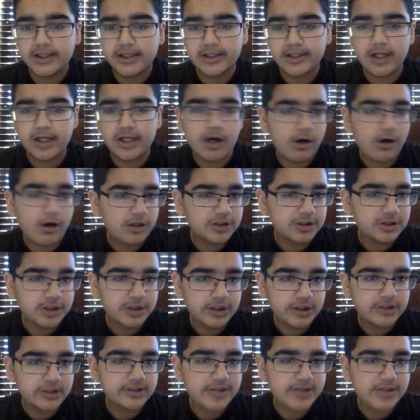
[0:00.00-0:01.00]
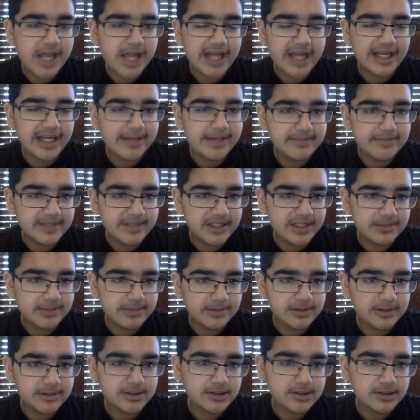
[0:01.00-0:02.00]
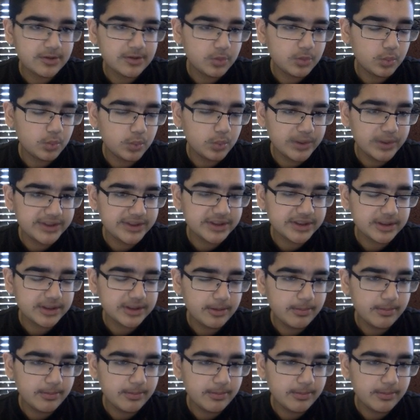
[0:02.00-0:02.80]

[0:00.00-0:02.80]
The archers, again, minimal, and